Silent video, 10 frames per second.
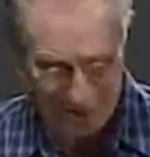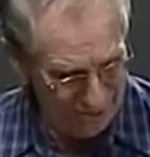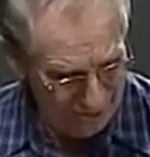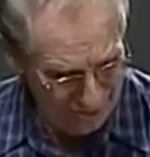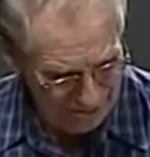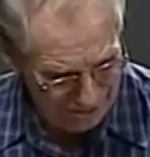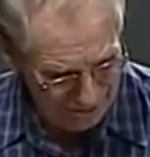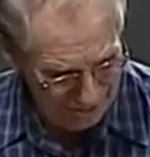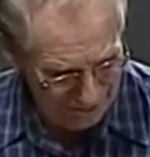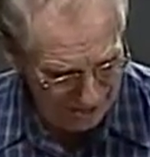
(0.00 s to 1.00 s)
going to
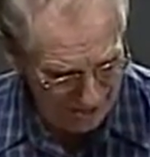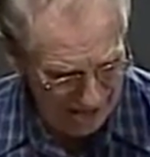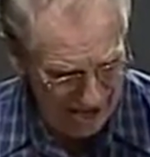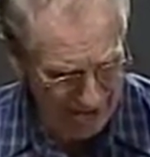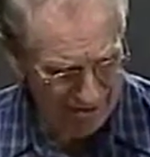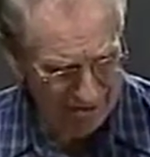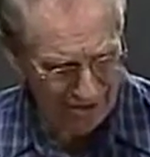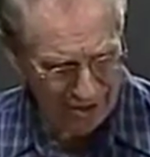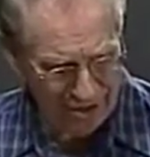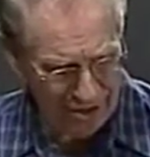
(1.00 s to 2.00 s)
go into
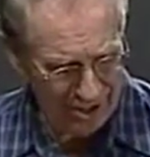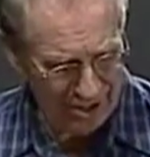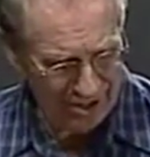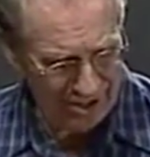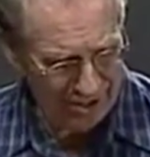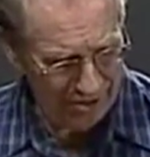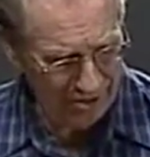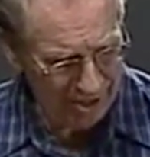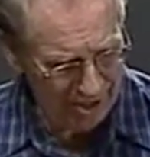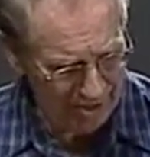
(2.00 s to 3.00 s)
every tongue and
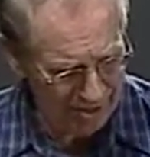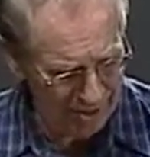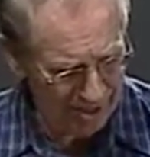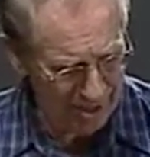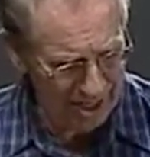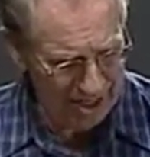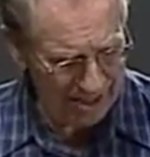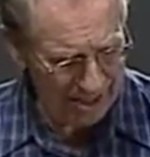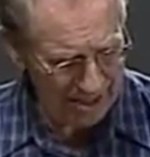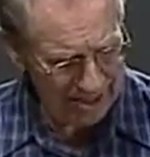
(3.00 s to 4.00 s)
tribe and
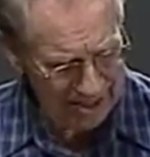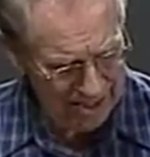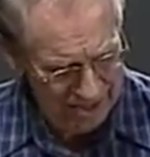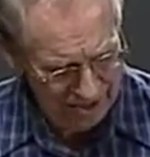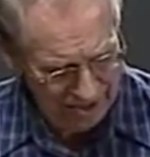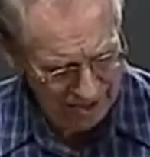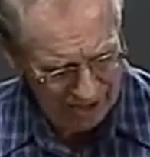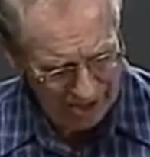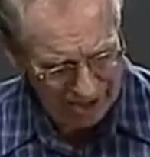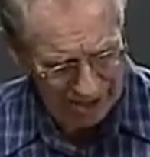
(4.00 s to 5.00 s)
dialect in
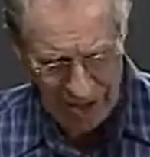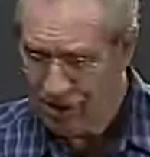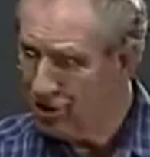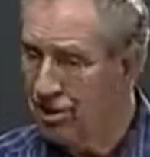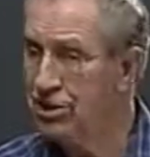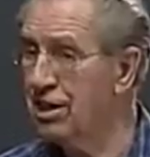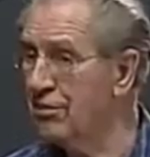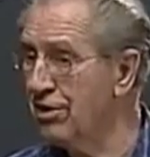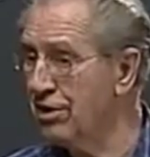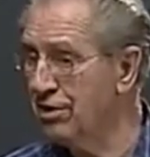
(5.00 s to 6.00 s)
that less than
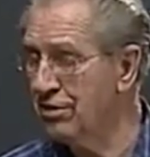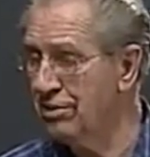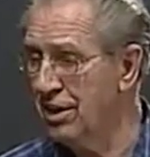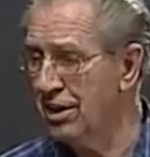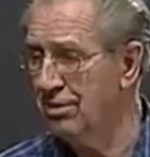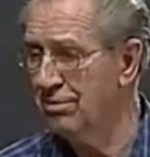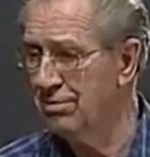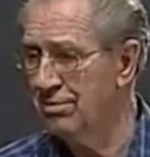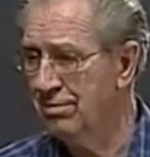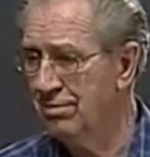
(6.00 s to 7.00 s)
7 years of time.
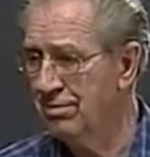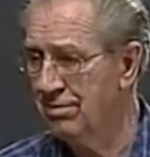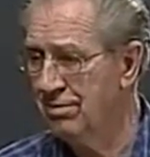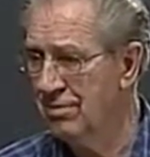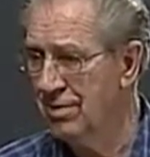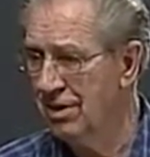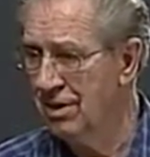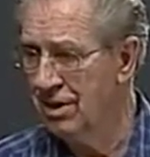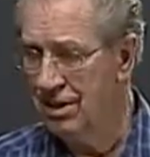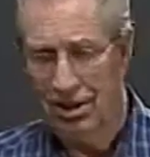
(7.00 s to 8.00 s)

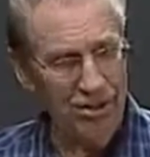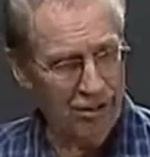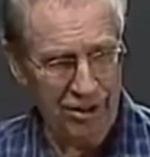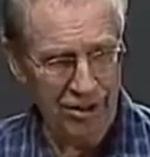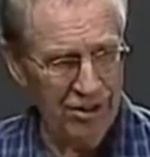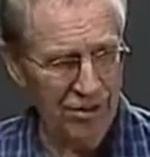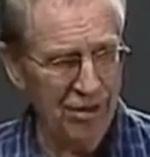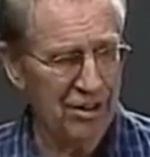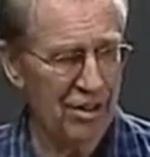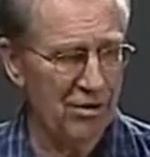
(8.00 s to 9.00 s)
Israel has
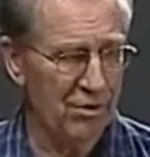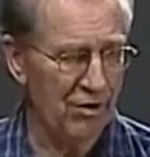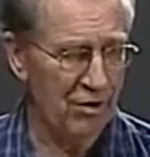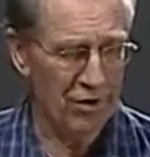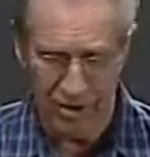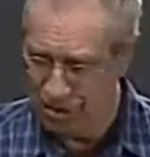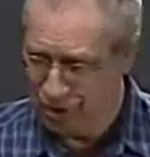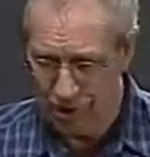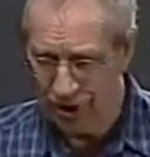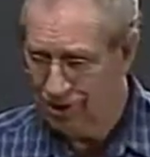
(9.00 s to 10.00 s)
never done it before. The
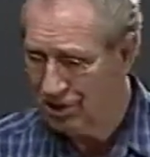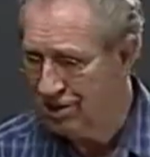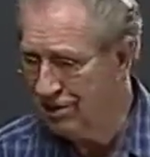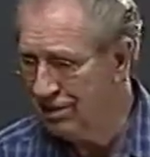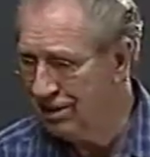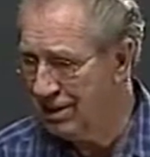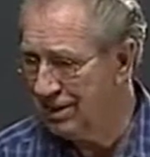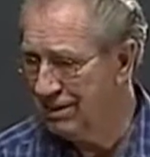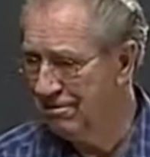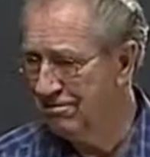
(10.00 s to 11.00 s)
church has never done
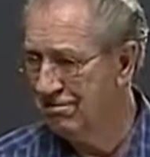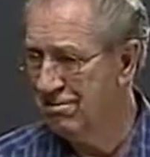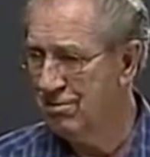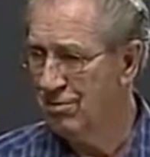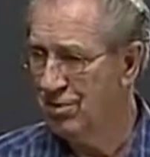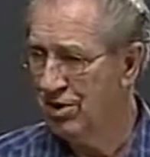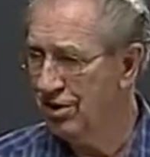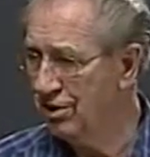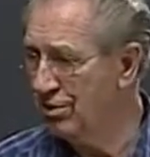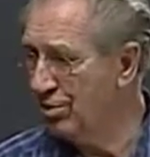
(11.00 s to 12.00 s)
it. But
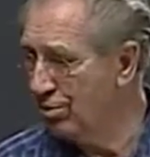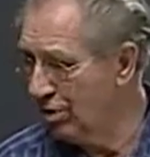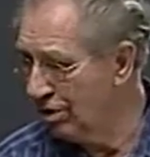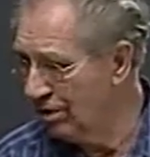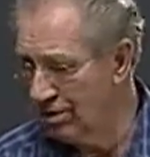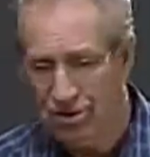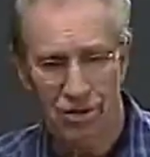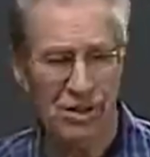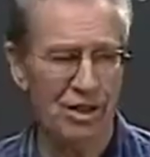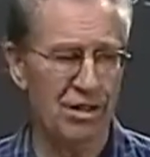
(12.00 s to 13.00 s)
Israel will
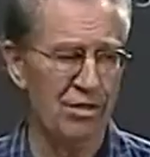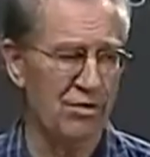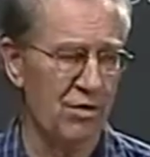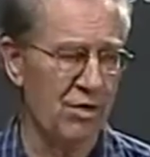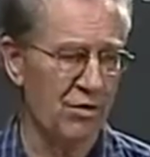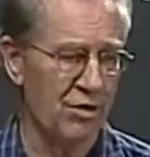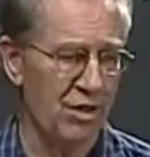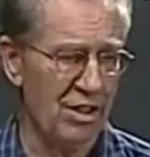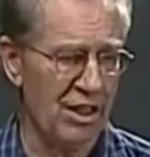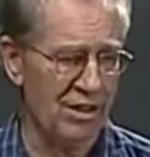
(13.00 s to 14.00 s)
through the
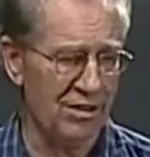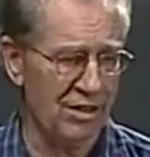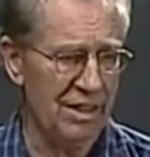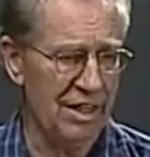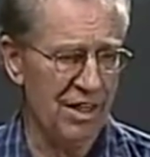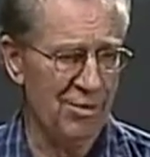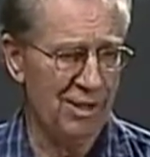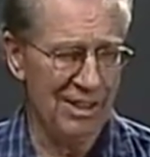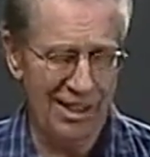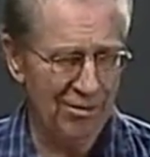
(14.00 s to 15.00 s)
144,000.
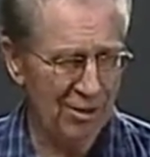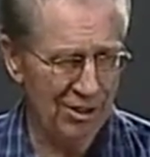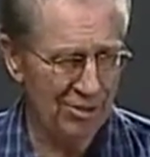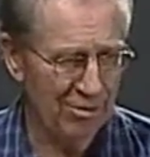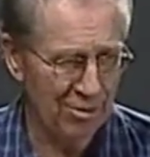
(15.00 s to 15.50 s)
But that wasn't